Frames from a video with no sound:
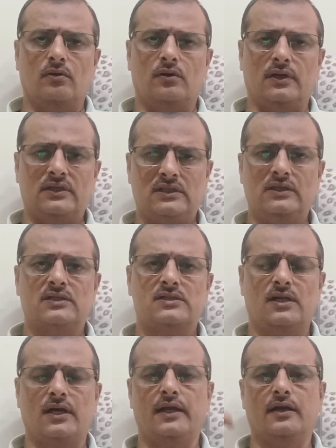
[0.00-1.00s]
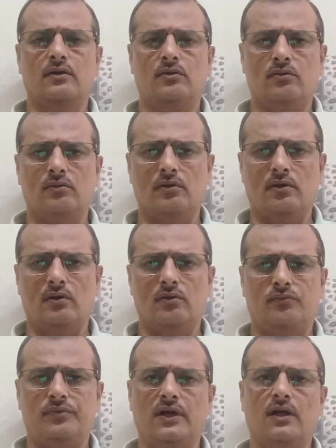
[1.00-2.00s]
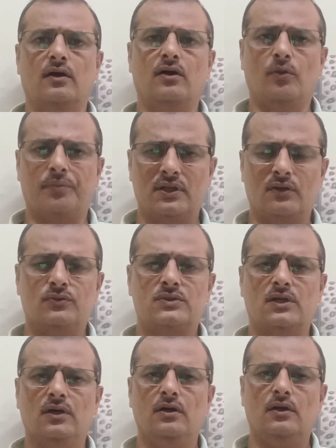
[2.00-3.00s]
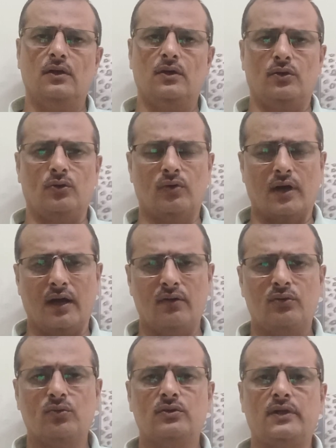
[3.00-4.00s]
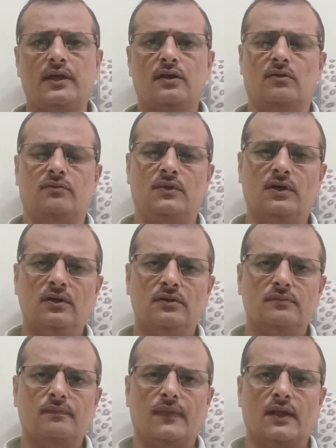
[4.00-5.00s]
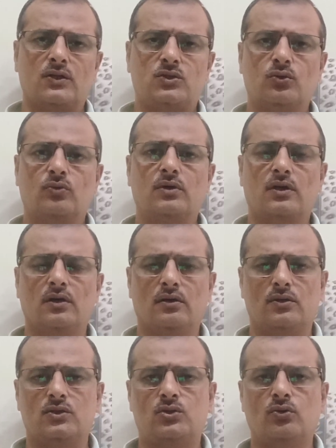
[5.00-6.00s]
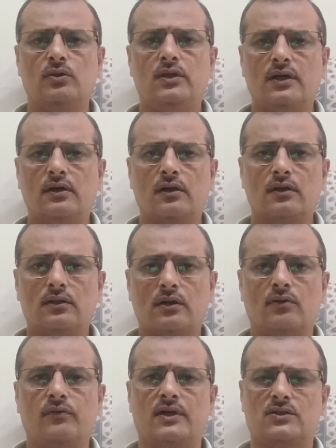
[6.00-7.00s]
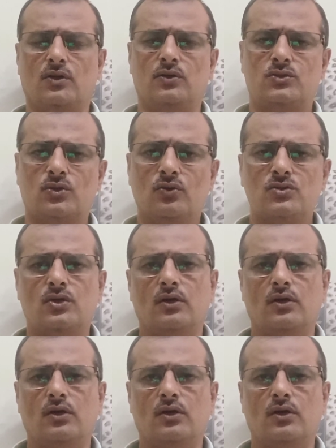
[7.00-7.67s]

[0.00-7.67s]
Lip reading: diseases like Firanga Upadamsha, you have to think of the Shukra Shuddhikara dravyas also. So